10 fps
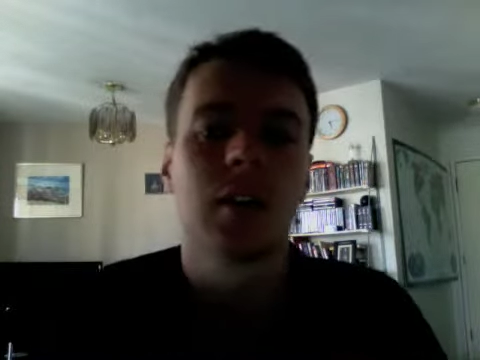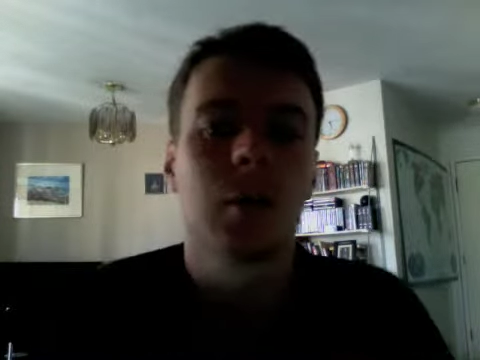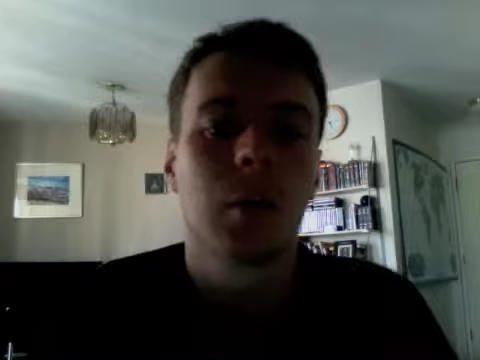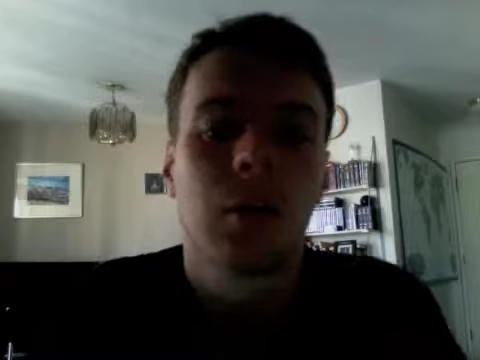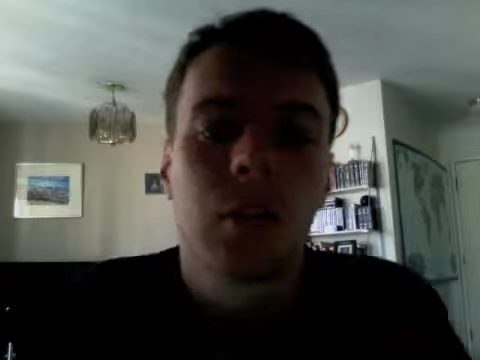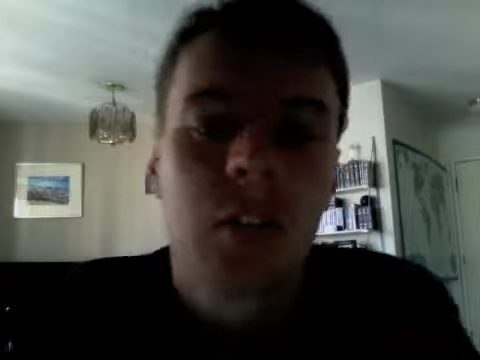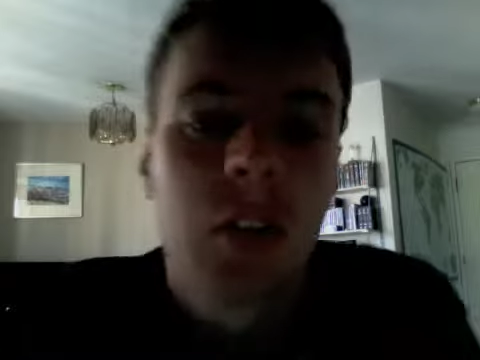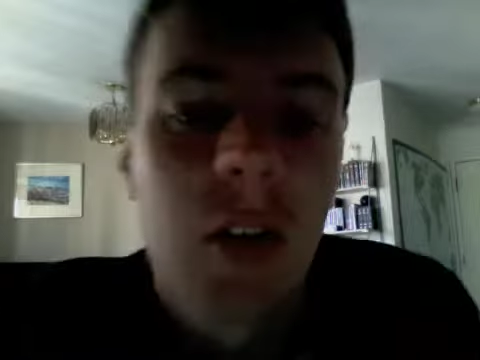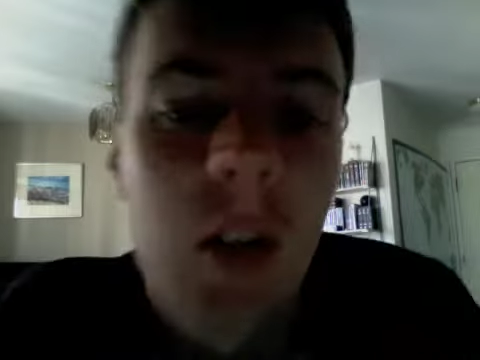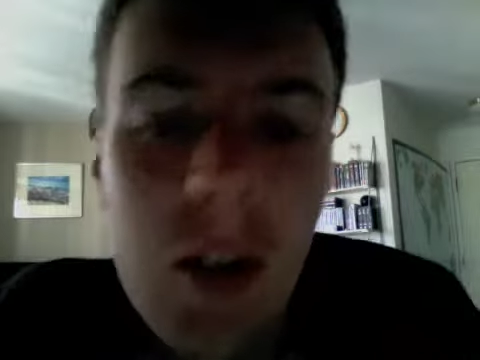I don't have
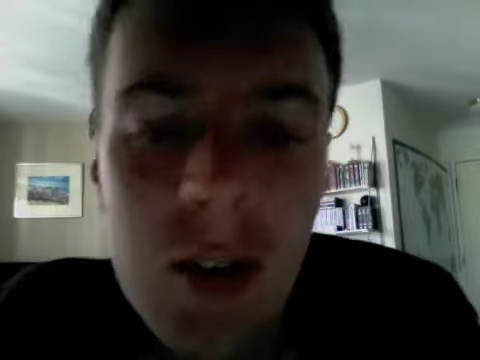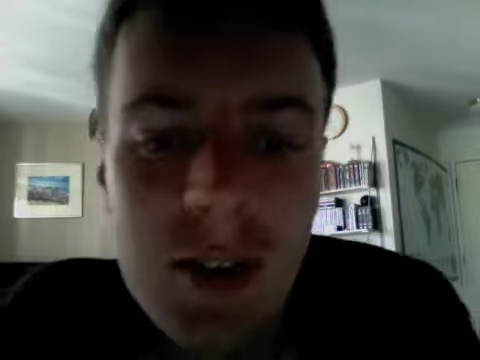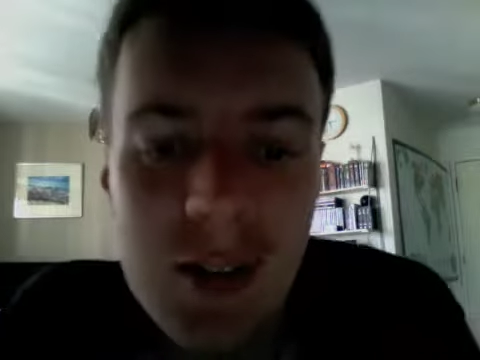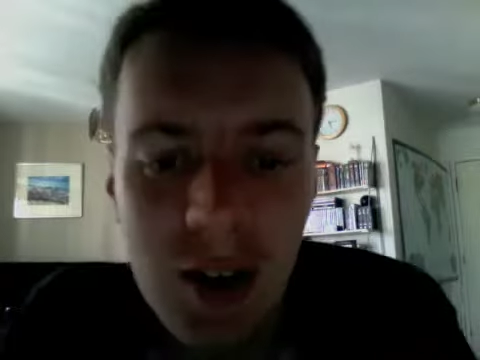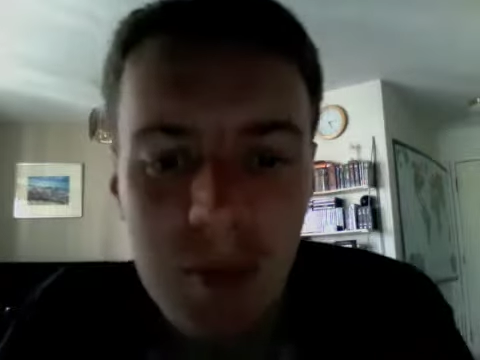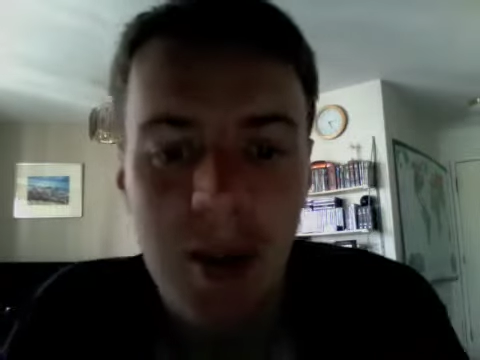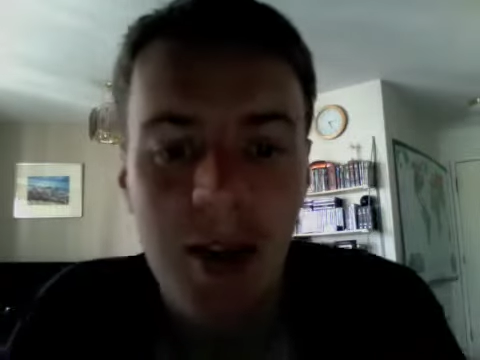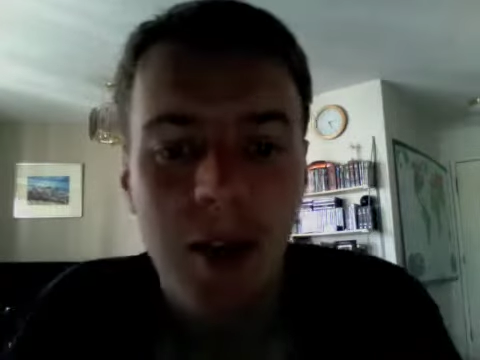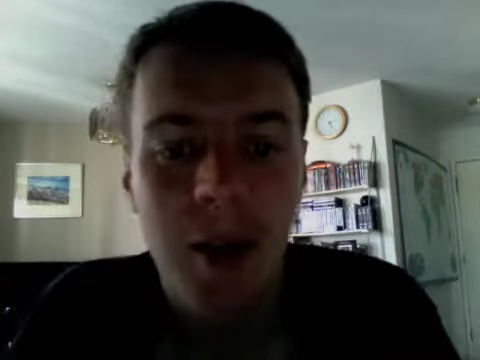time later.